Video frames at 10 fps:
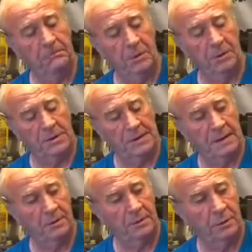on the
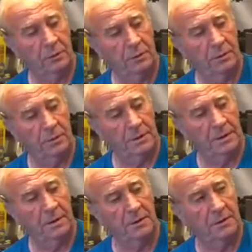side on
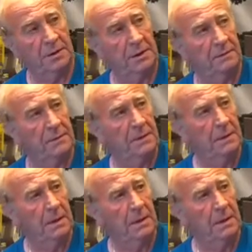under the eaves.